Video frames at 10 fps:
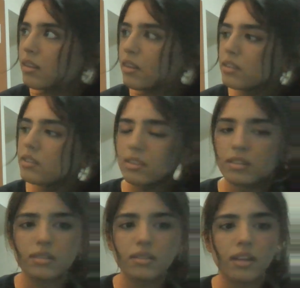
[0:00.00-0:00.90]
This
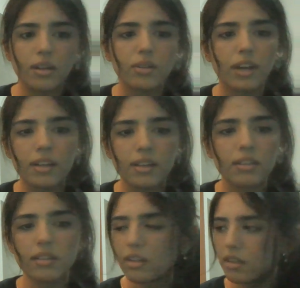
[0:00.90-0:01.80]
is
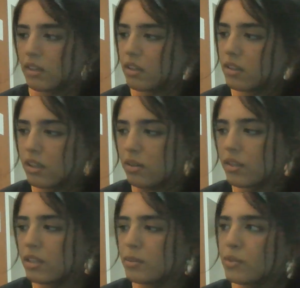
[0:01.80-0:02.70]
inorganic. Now
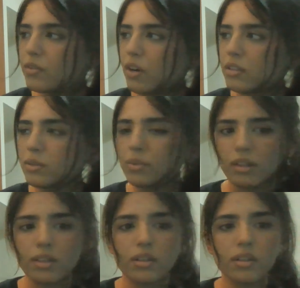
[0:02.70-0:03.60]
let's move on to
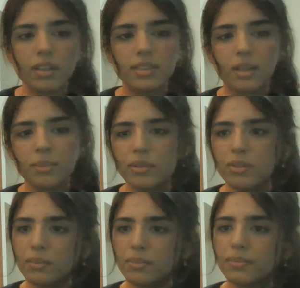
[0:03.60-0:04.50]
another example.